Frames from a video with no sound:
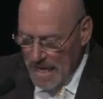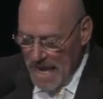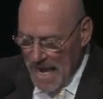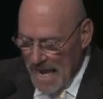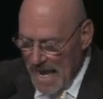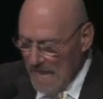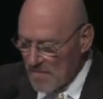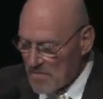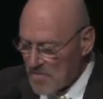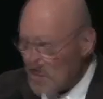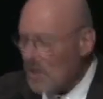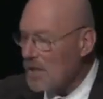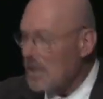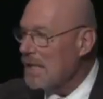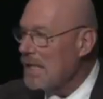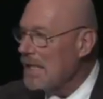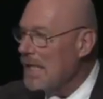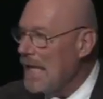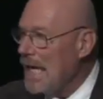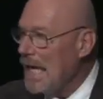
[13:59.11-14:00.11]
and the
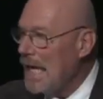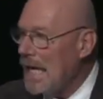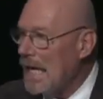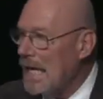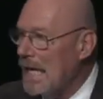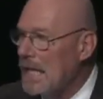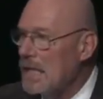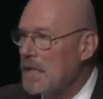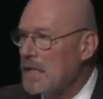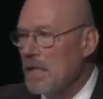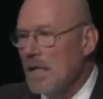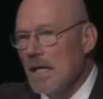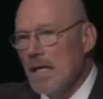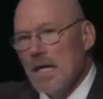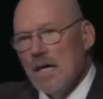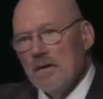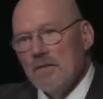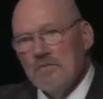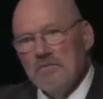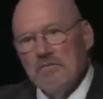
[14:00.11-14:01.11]
land
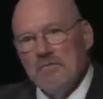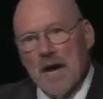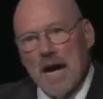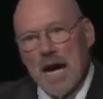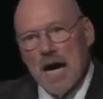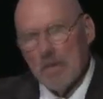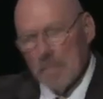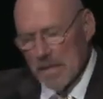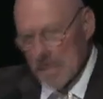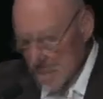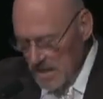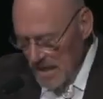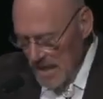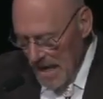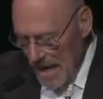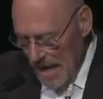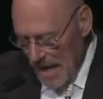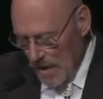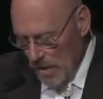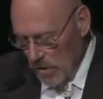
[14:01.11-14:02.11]
vomits
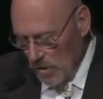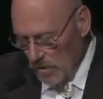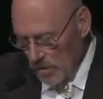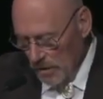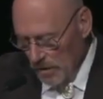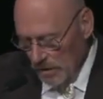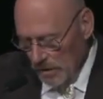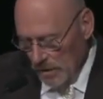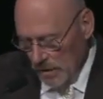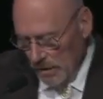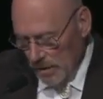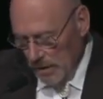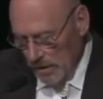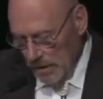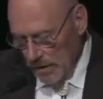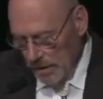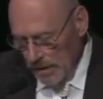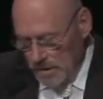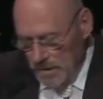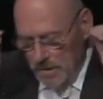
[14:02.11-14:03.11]
out
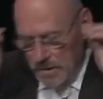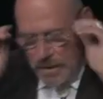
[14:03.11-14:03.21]
its